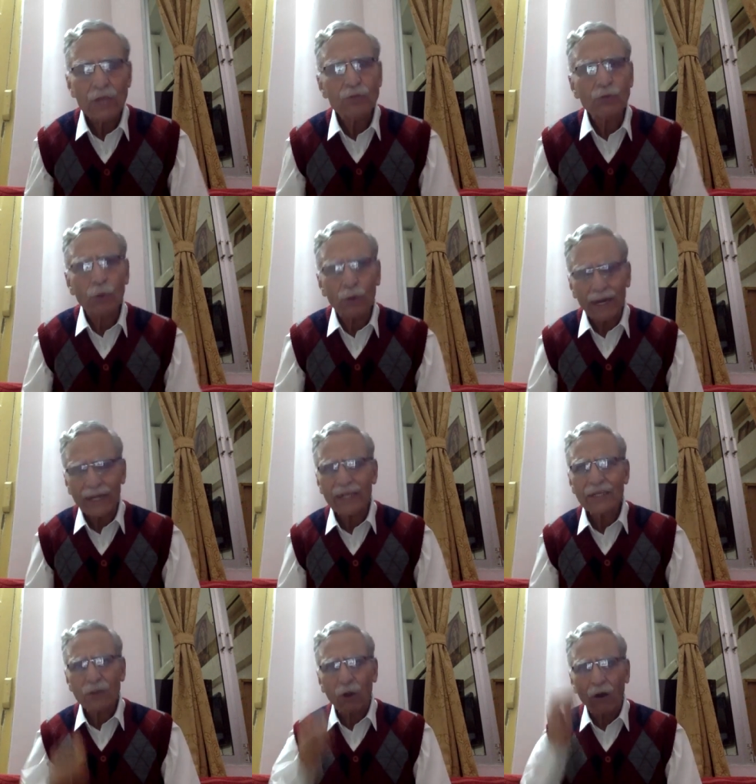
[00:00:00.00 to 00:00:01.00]
So it
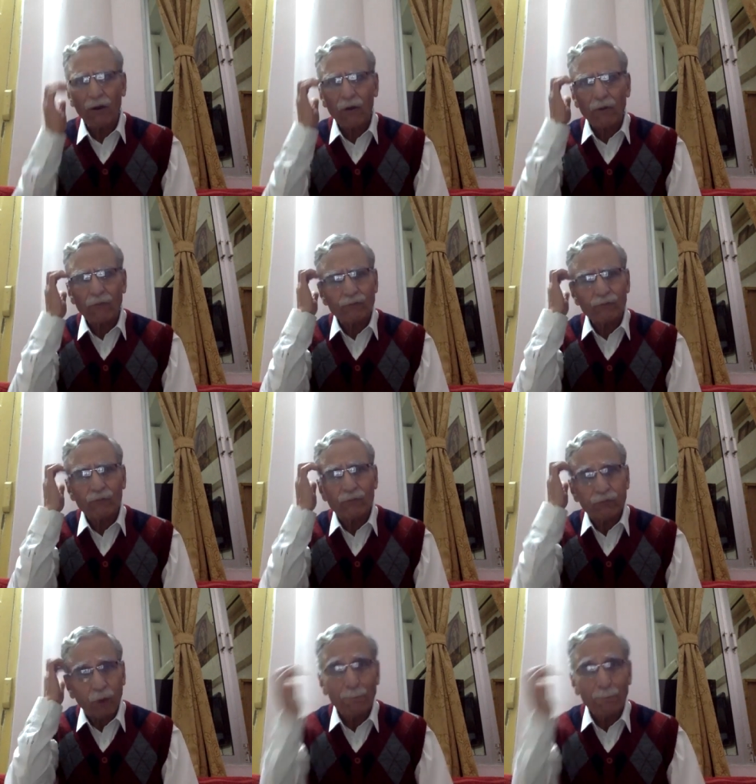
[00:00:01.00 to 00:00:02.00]
is
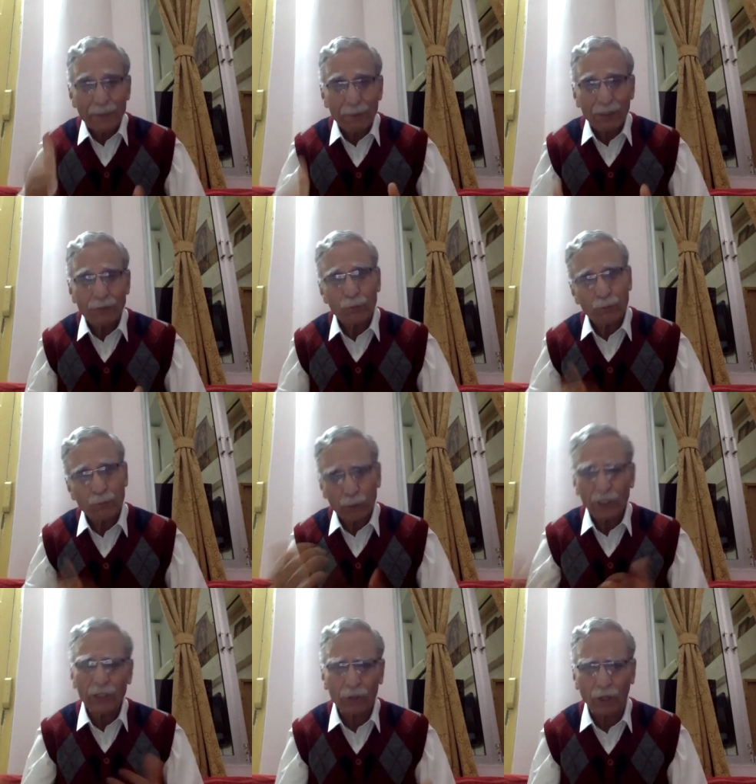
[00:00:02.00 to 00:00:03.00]
for people to put
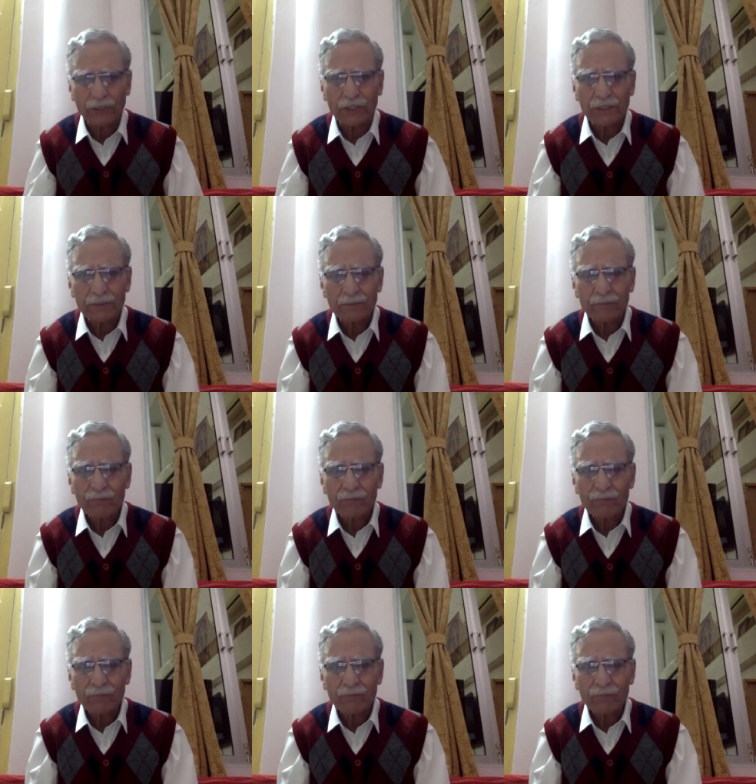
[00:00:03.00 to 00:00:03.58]
across